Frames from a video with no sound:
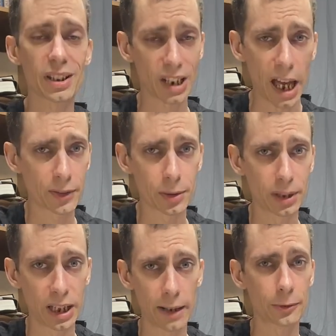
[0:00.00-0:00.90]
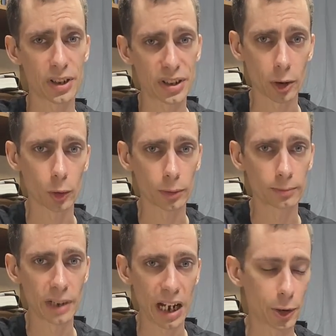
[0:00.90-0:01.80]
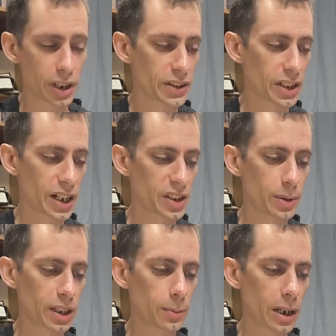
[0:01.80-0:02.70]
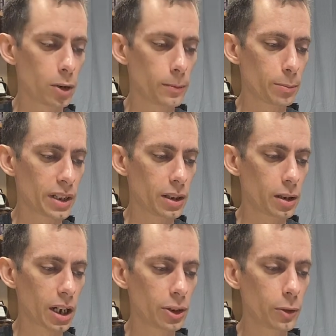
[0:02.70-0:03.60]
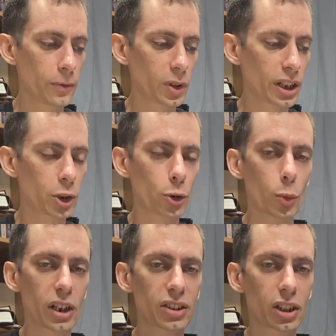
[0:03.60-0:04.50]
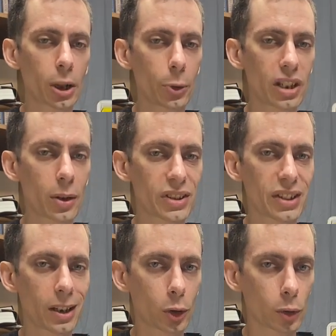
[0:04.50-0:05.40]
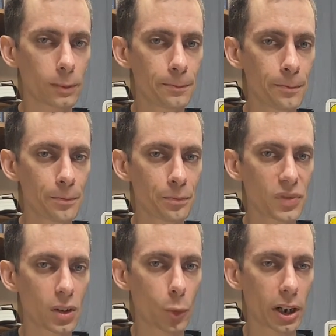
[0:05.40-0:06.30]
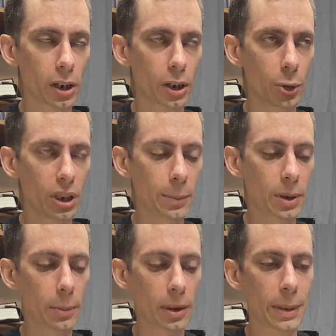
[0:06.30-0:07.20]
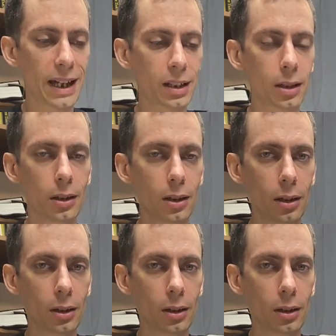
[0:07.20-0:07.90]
Doesn't have to be every single Aries that I speak about, but I do feel like you're wanting to close out a cycle where you keep coming back